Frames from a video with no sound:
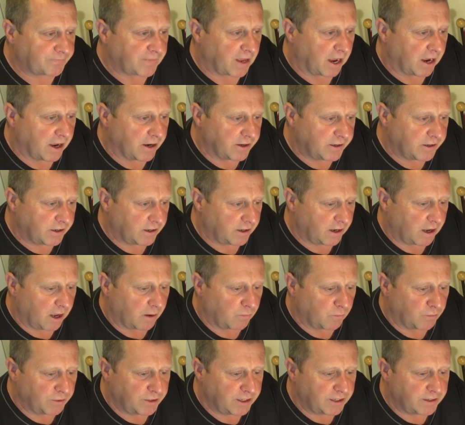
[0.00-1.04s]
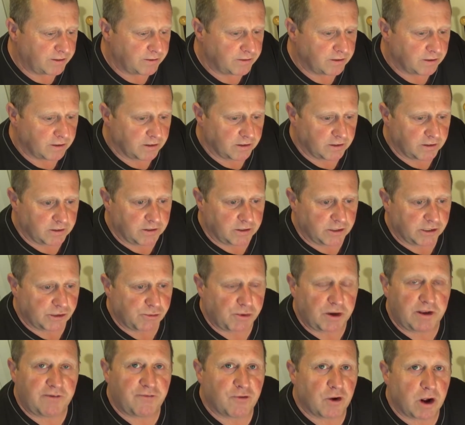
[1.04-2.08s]
and within
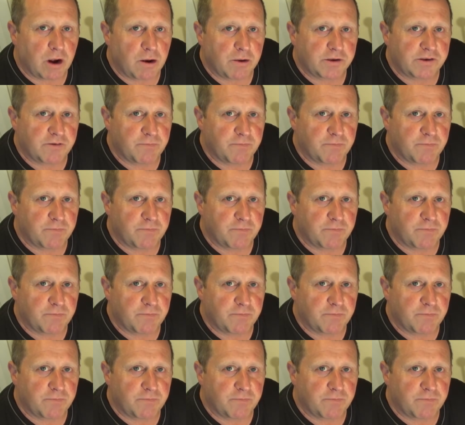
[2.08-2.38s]
24 hours